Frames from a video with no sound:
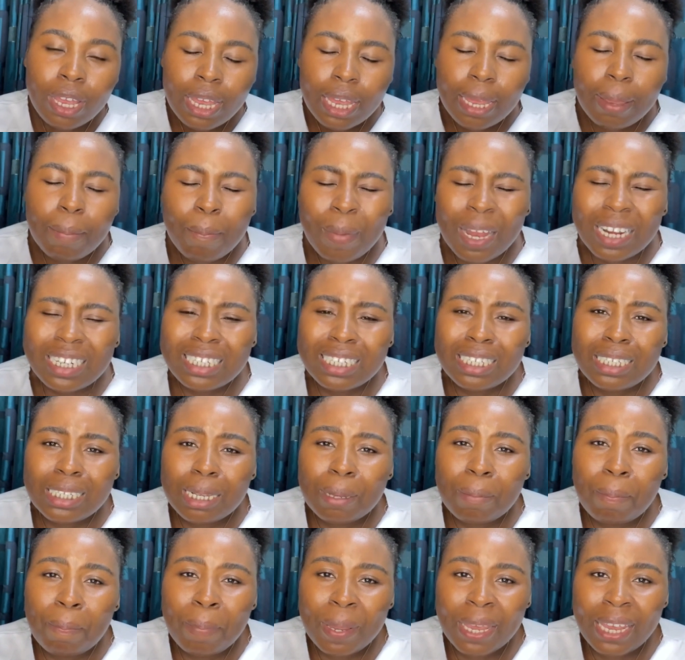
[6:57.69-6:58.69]
Imagine
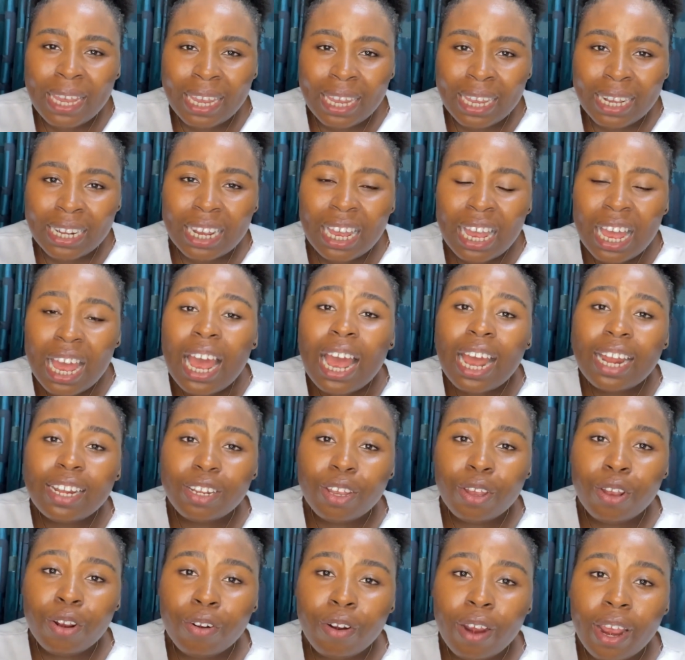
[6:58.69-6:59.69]
the pain and
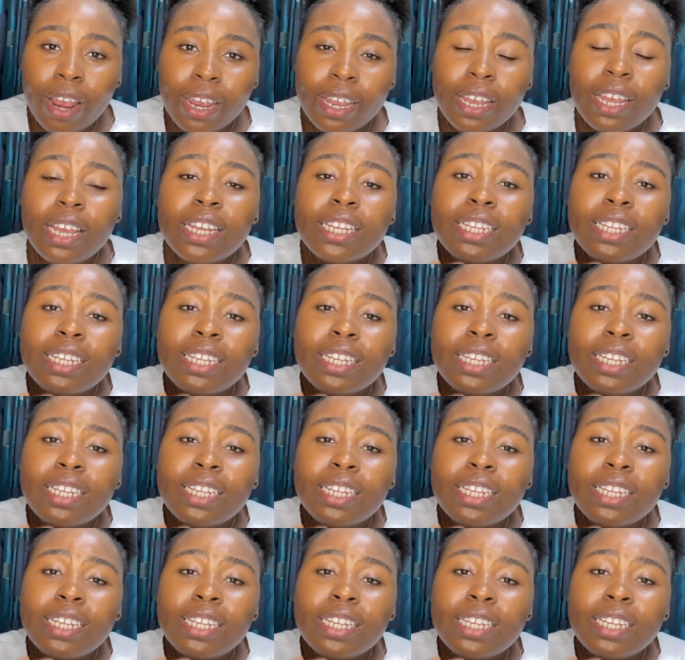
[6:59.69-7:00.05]
the cry.